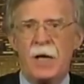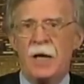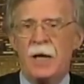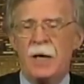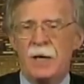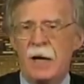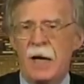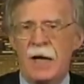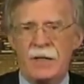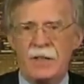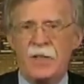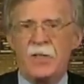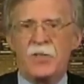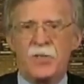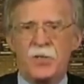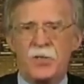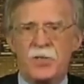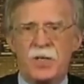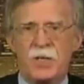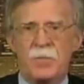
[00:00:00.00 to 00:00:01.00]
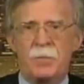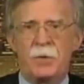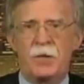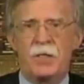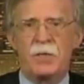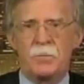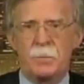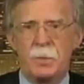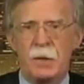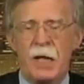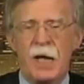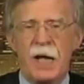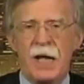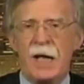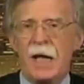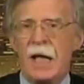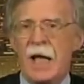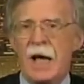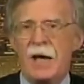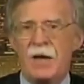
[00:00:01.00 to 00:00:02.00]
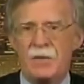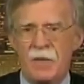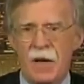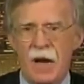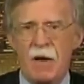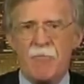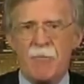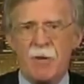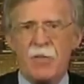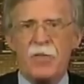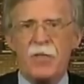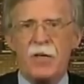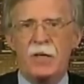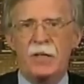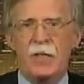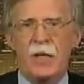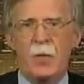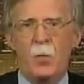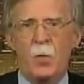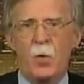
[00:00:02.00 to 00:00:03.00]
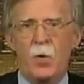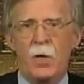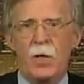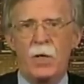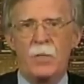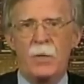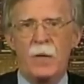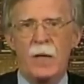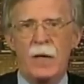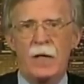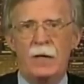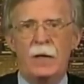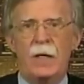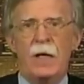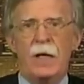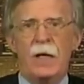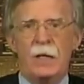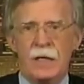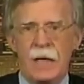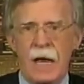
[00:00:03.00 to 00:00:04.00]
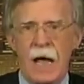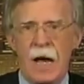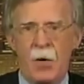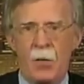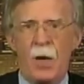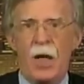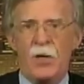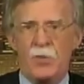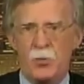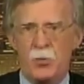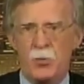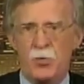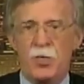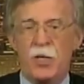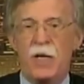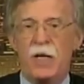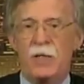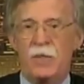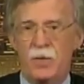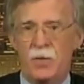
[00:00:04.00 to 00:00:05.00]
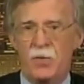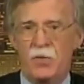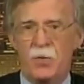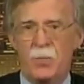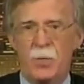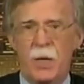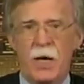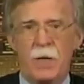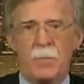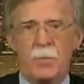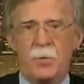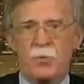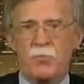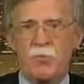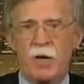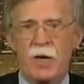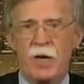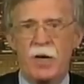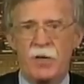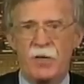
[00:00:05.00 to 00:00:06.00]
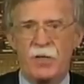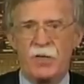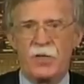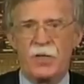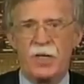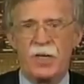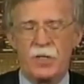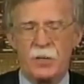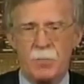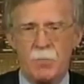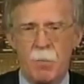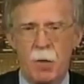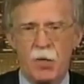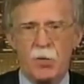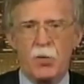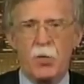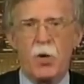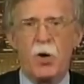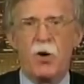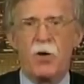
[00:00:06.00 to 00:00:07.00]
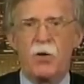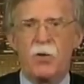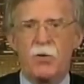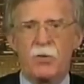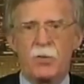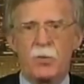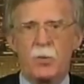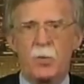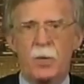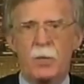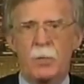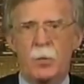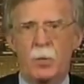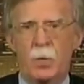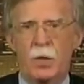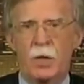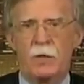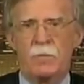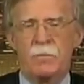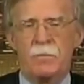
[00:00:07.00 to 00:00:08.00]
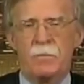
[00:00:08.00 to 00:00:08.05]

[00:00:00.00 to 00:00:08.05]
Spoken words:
And this is simply the playing out of everything they worried about. Now, as you say, there's a paper trail. This gets much harder to sweep away.